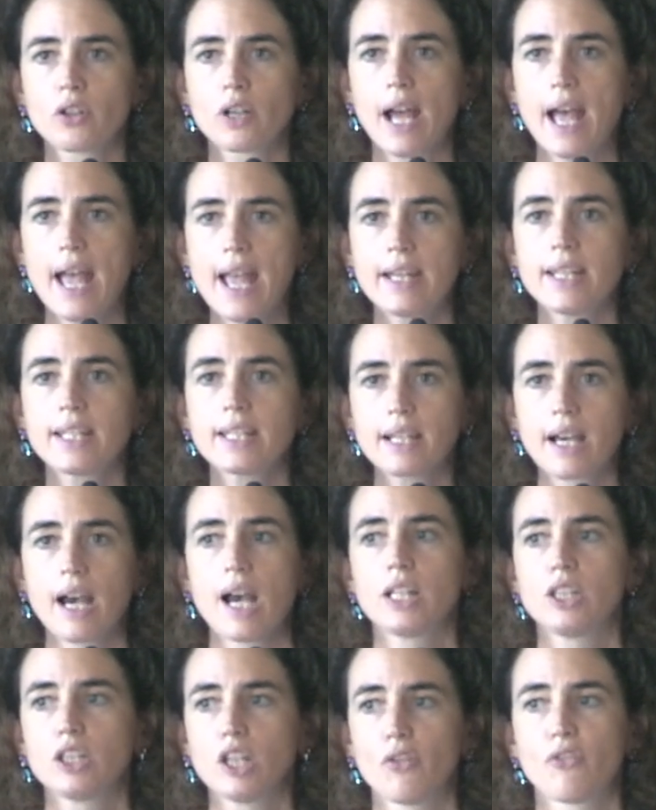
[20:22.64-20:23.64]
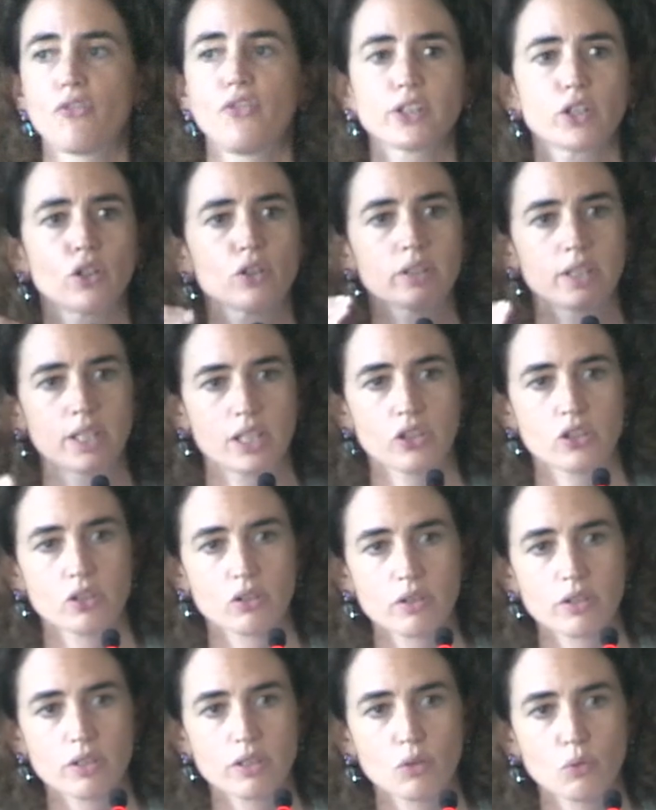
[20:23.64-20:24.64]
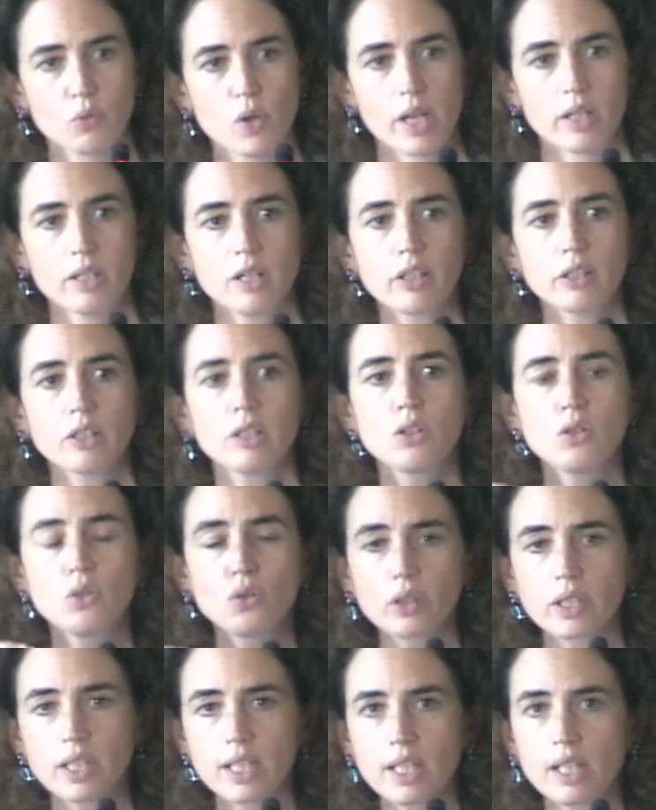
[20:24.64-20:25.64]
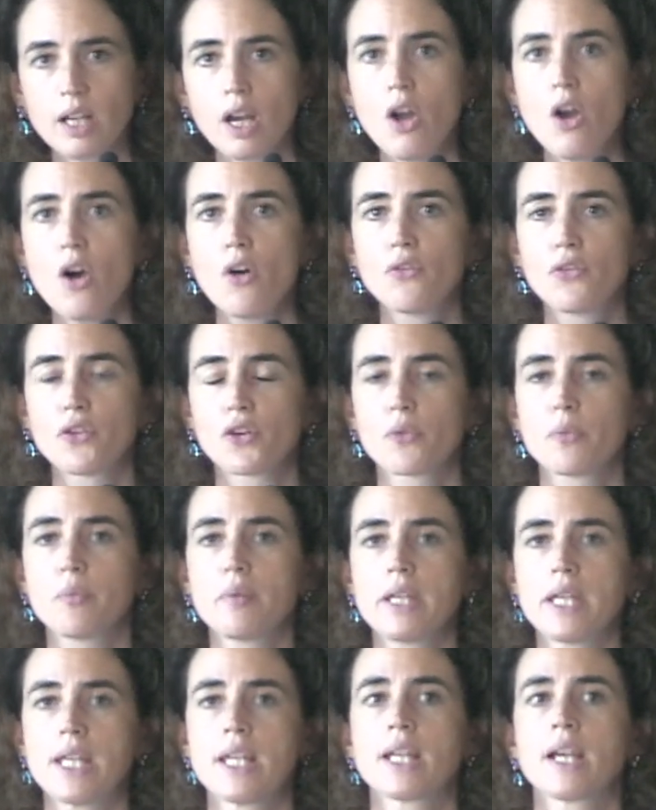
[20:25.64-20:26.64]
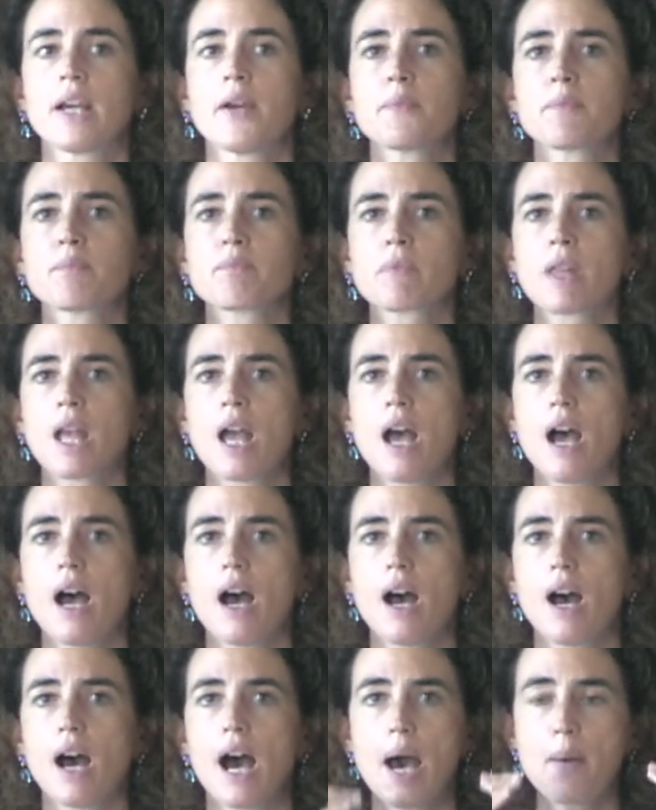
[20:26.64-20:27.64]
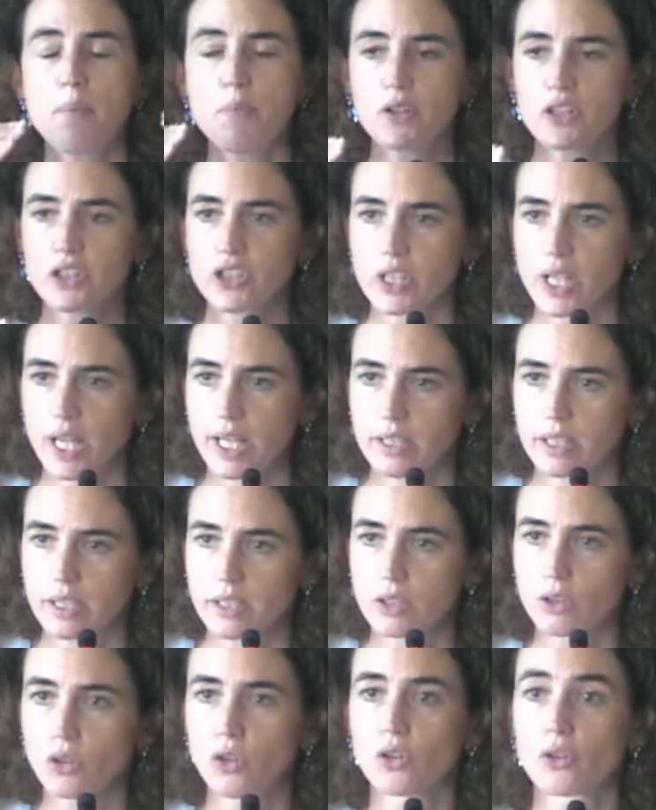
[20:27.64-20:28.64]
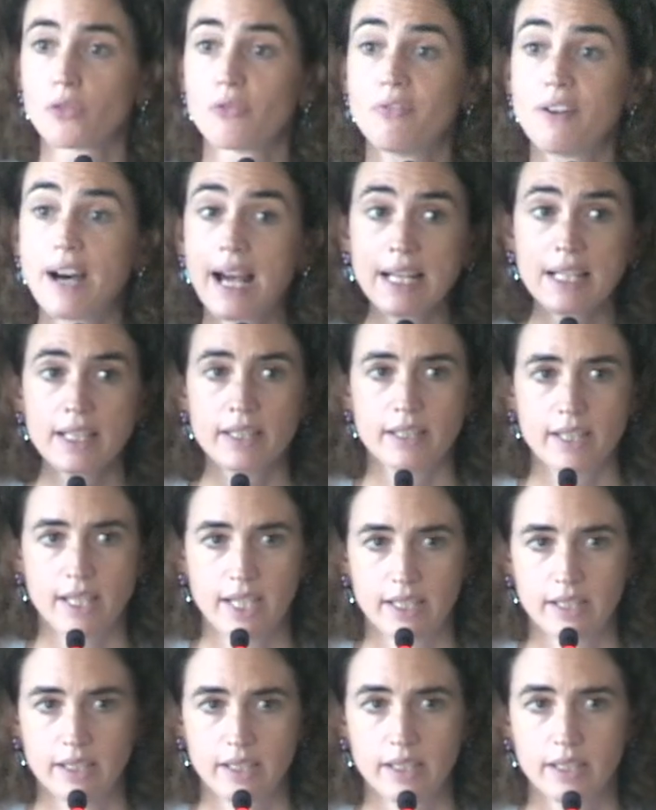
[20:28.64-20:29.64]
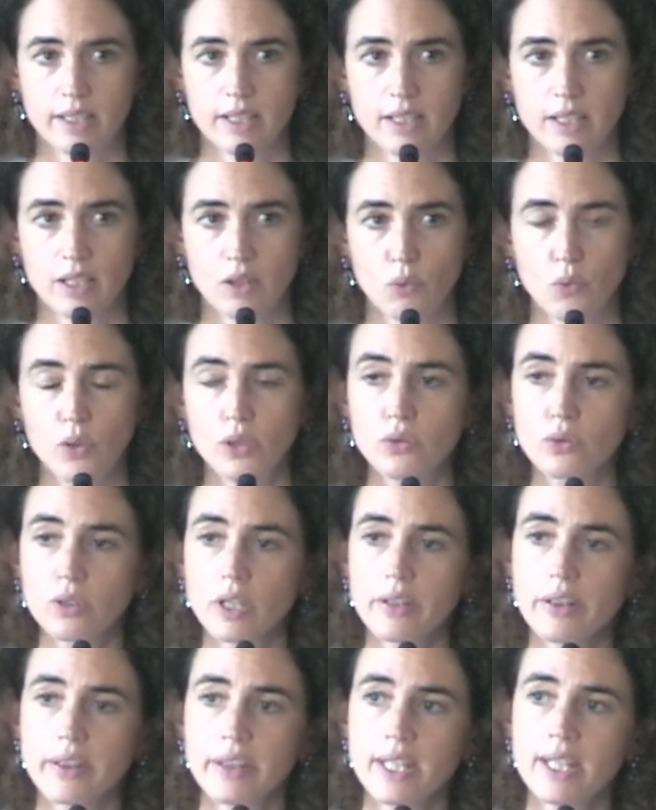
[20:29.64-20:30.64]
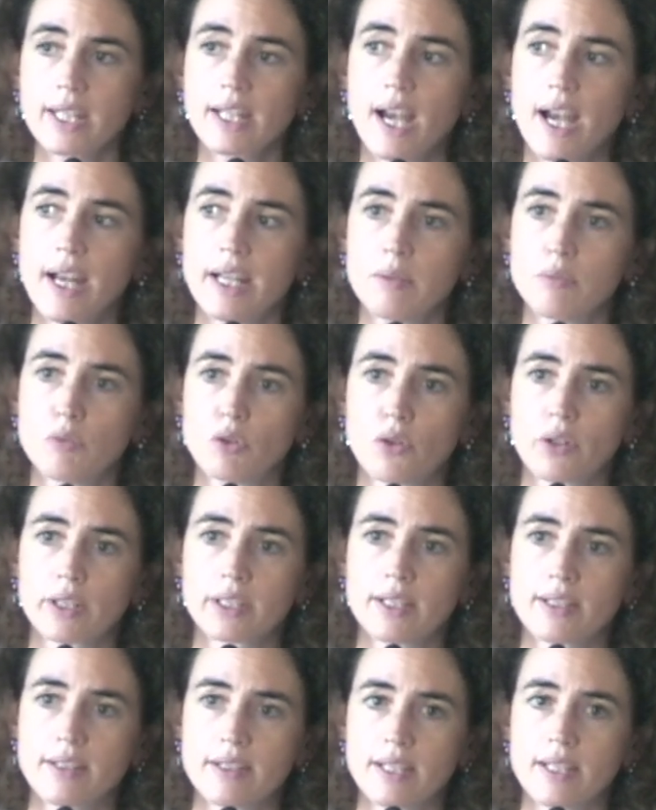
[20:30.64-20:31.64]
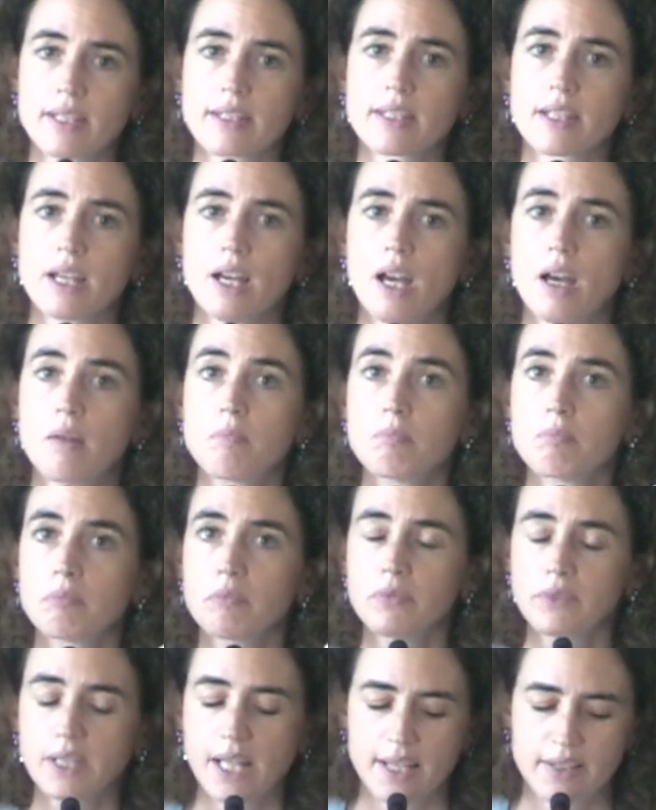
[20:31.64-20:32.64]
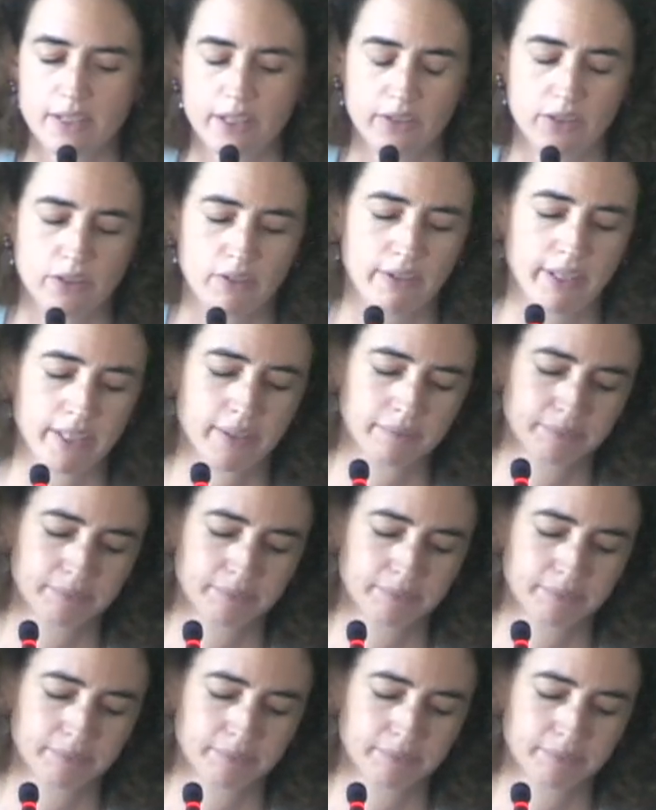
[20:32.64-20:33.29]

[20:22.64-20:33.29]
any kind of recognitions. We are not looking for being appreciated or validated. We do not think anymore this is necessary.